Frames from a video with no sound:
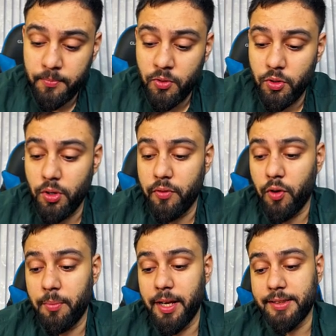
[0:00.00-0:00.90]

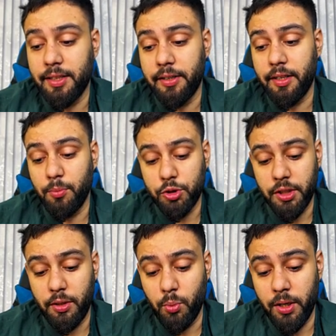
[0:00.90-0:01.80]
uniformly accelerated motion
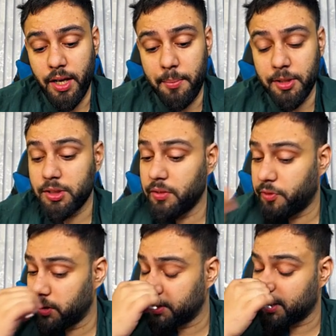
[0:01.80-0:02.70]
in one dimension for
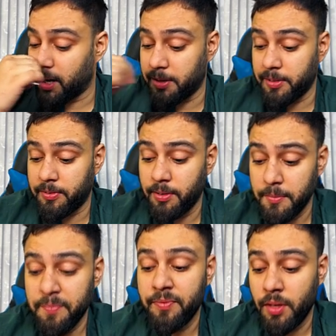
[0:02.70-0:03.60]
the
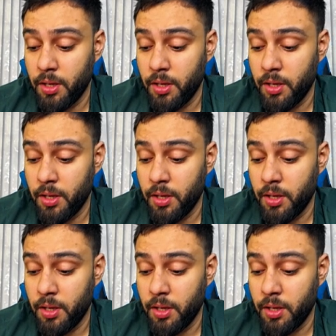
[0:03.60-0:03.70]
starters.